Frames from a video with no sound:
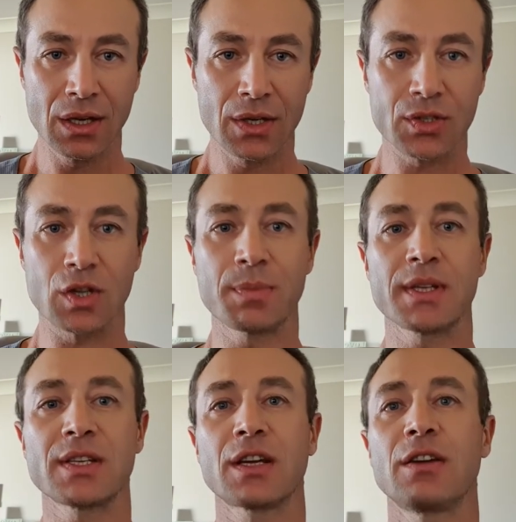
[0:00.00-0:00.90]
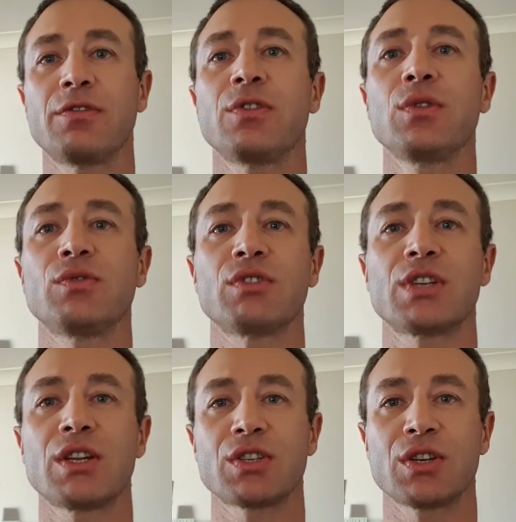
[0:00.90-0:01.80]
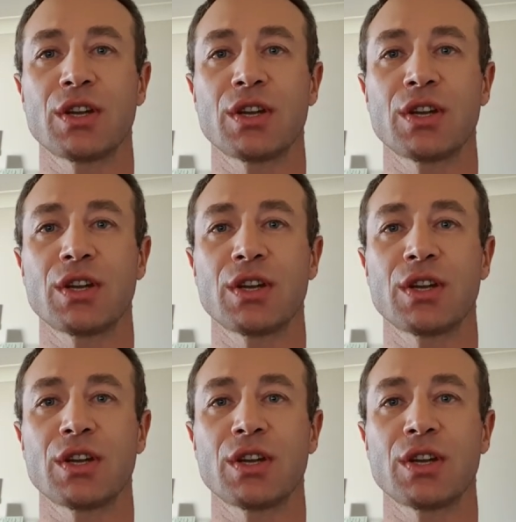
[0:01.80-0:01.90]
So it's basically fluid retention